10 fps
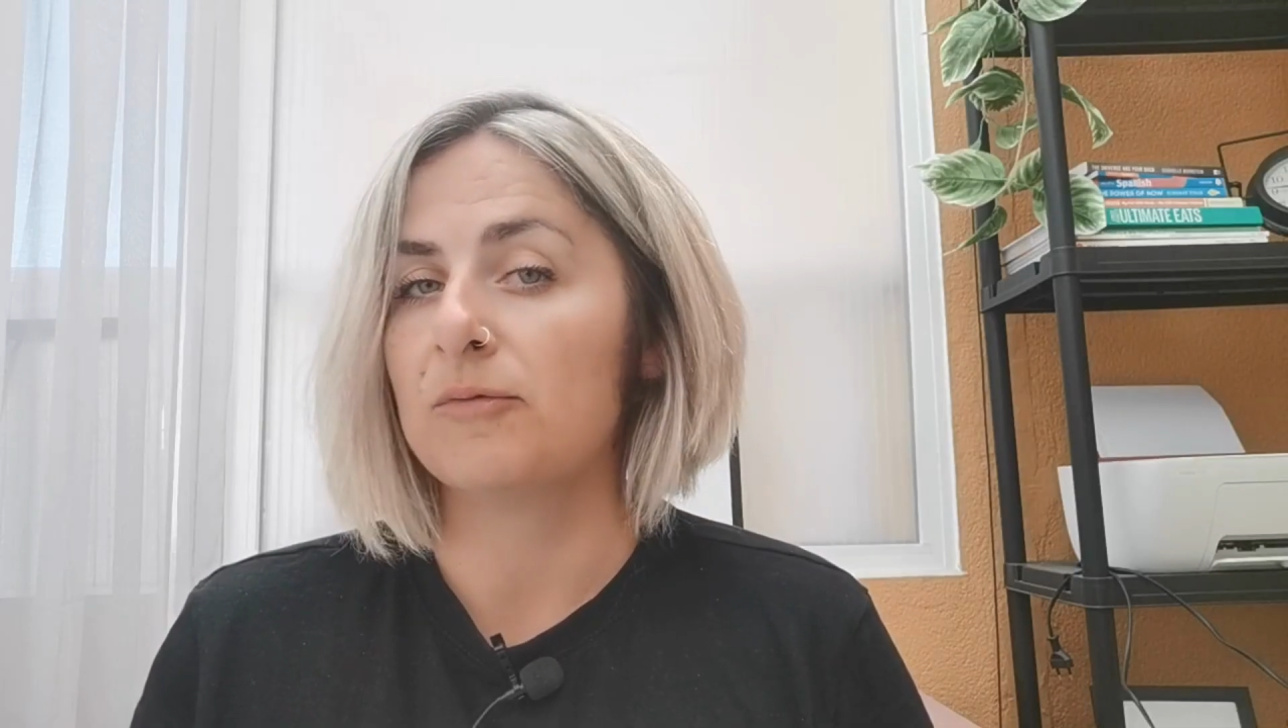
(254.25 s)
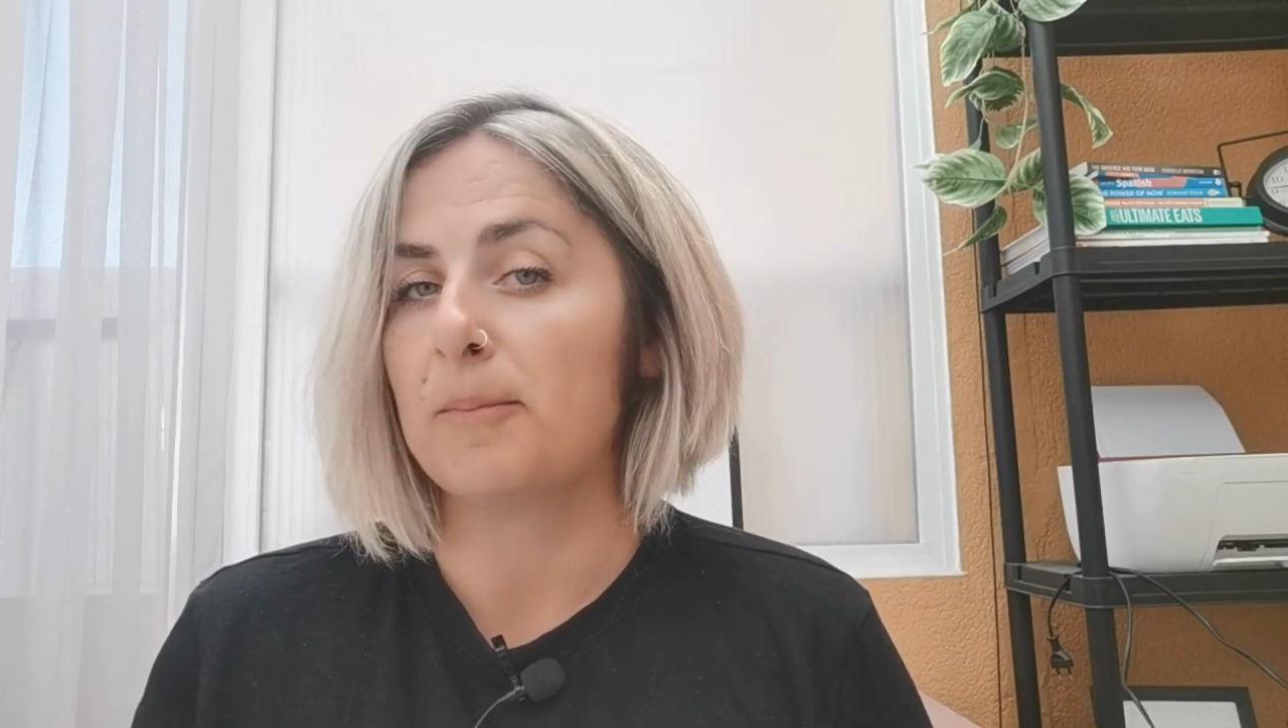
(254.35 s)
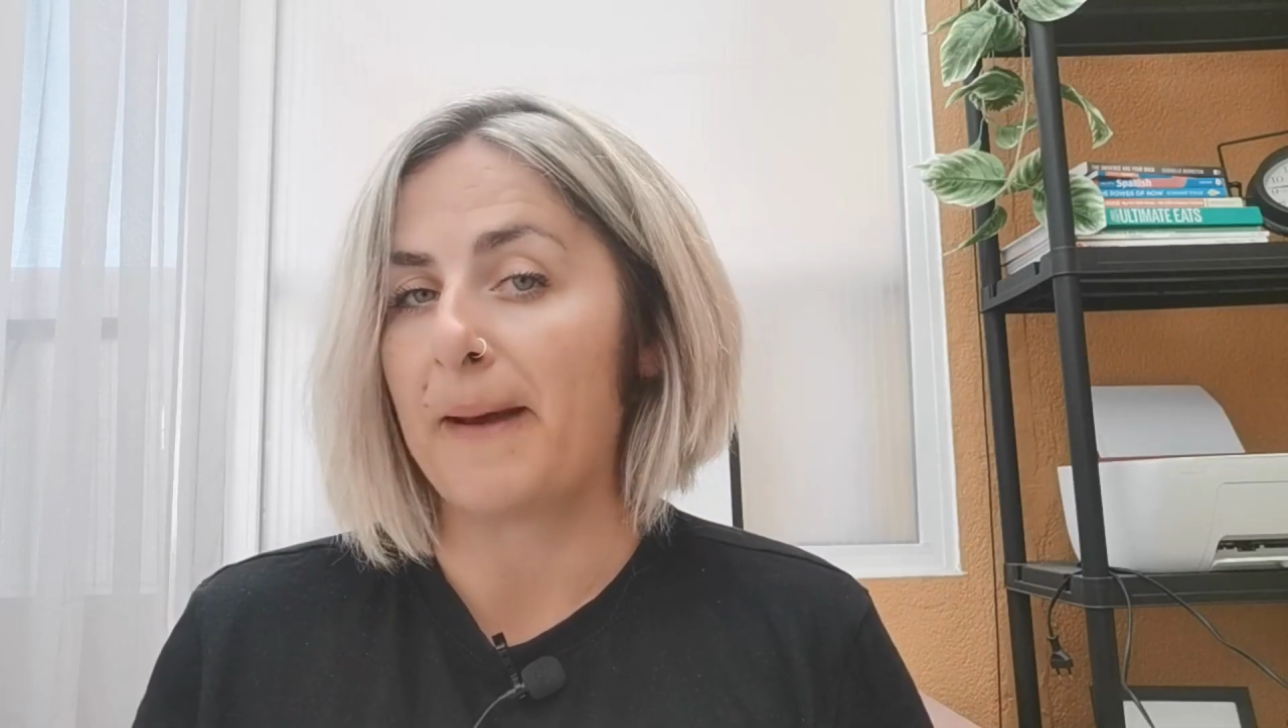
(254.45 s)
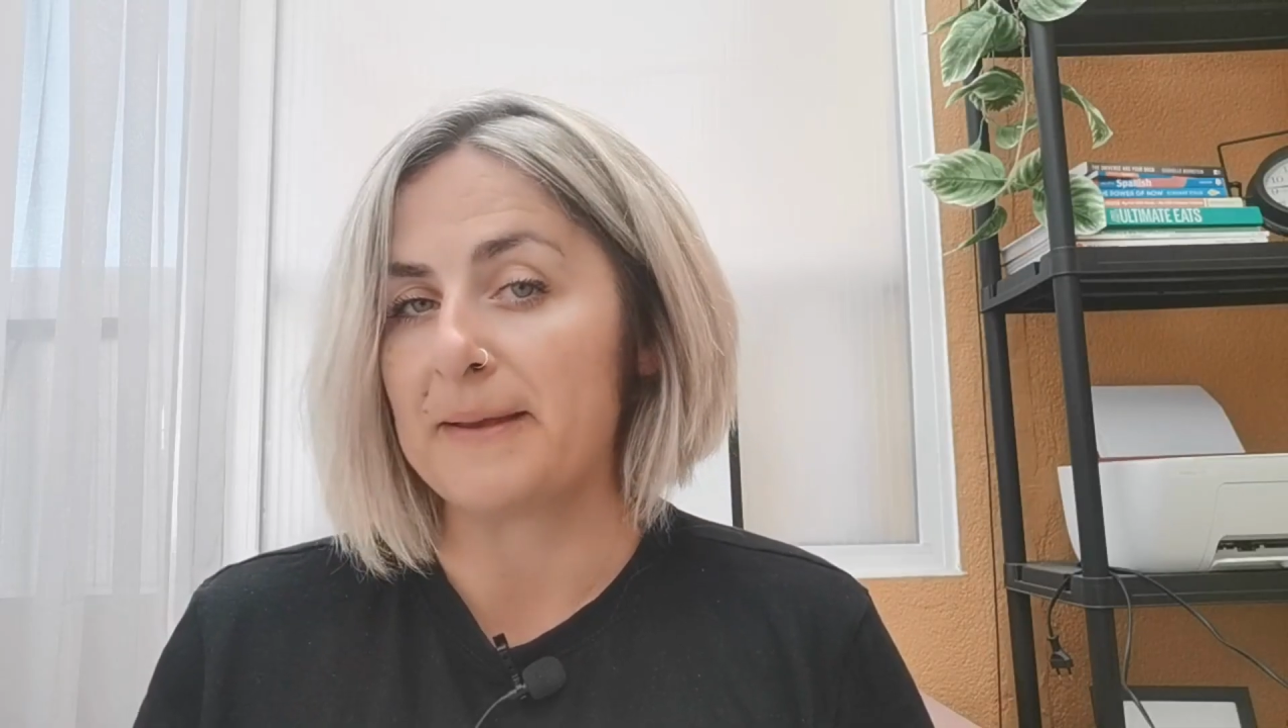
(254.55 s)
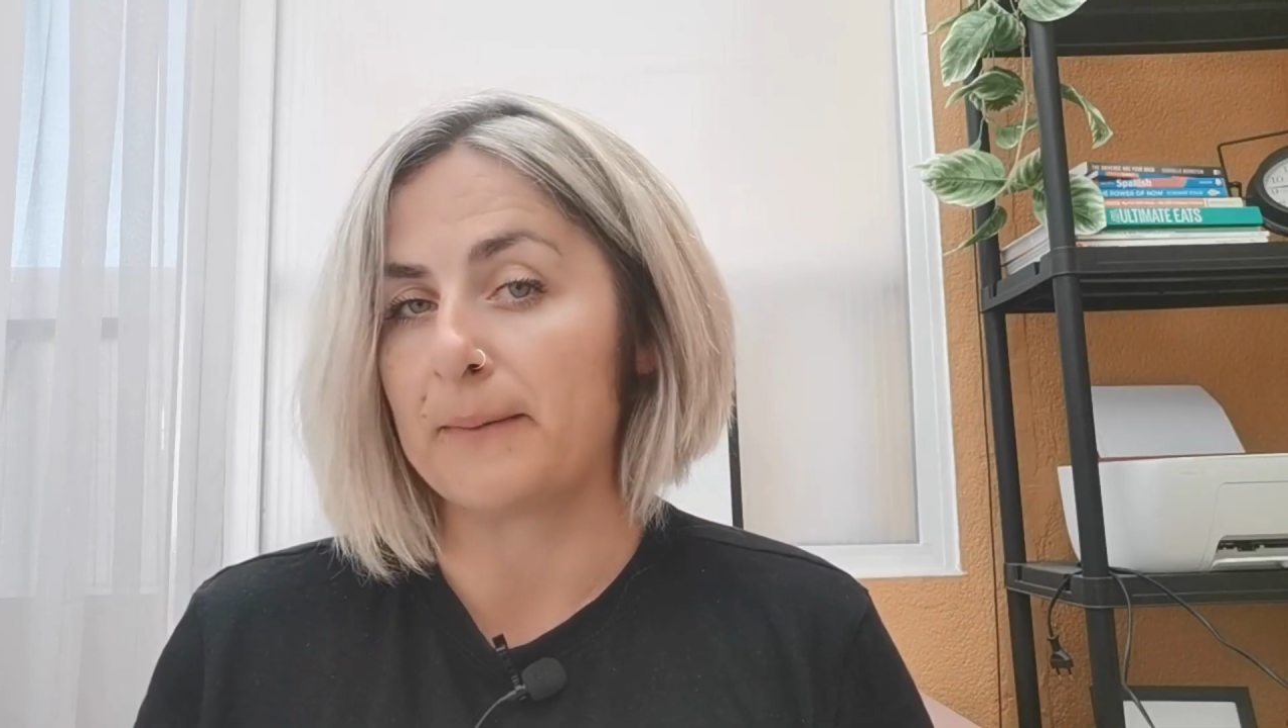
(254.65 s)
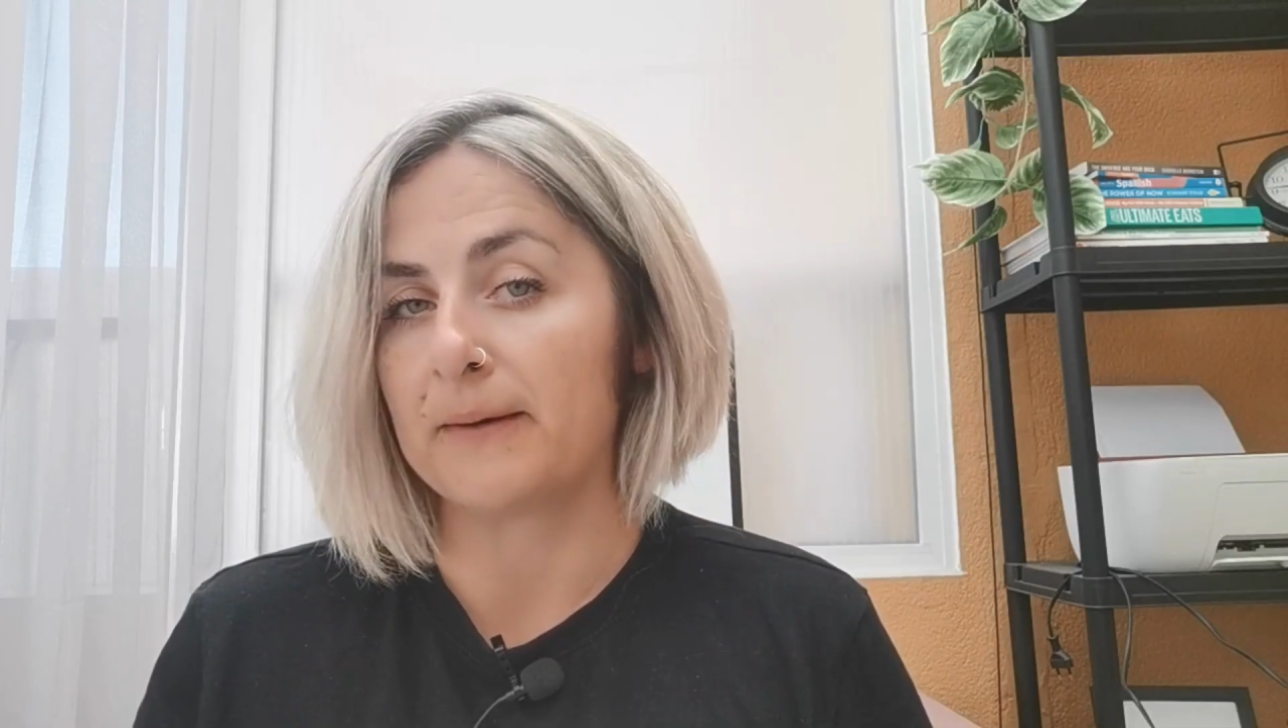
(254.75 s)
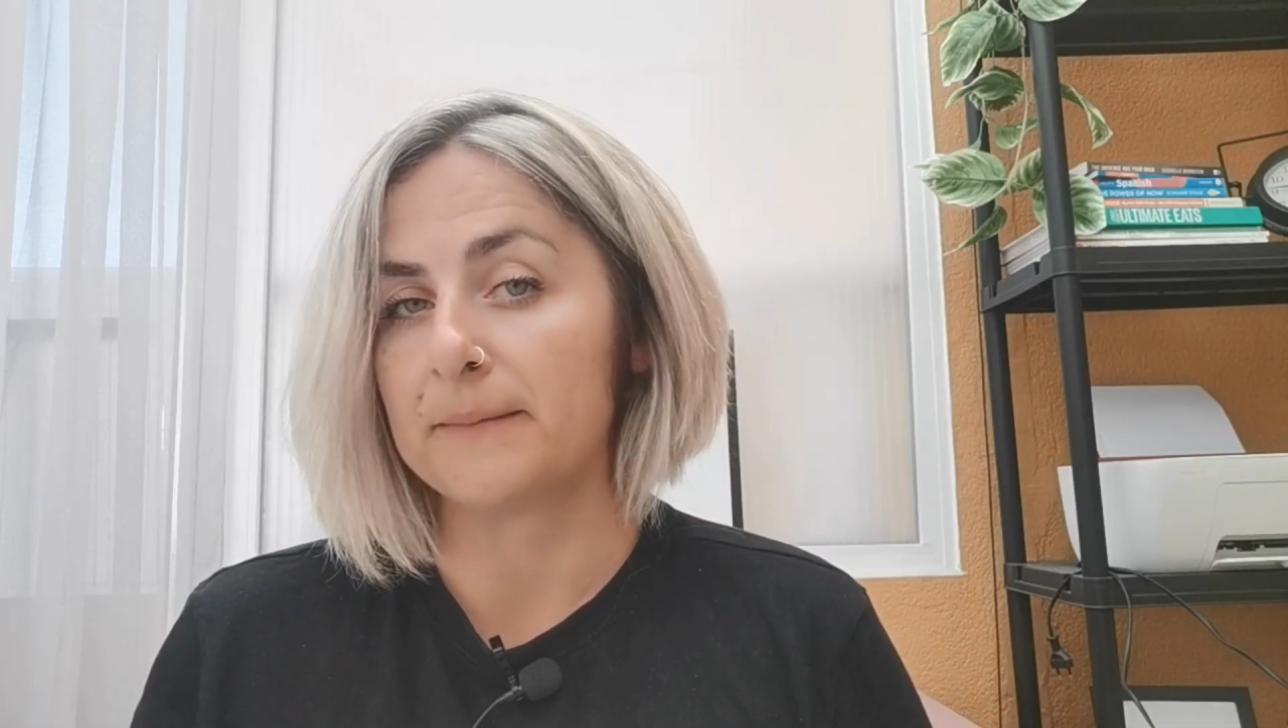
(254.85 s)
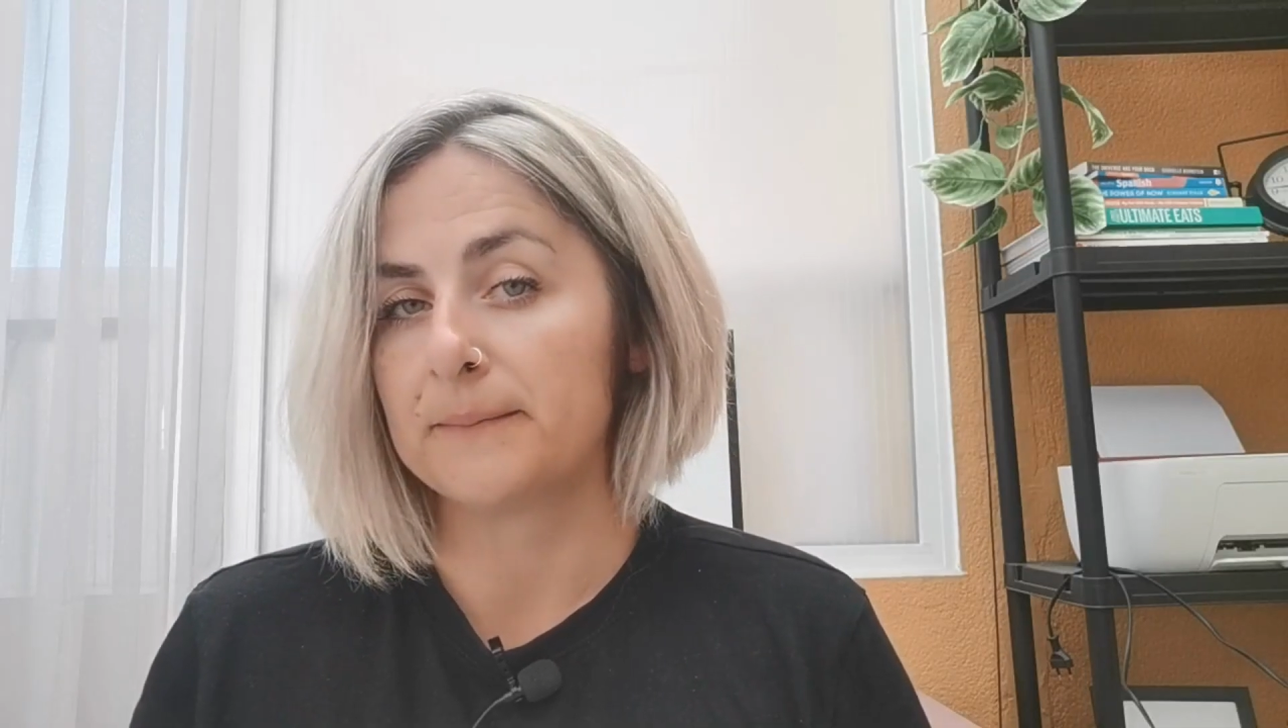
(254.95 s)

of the paper.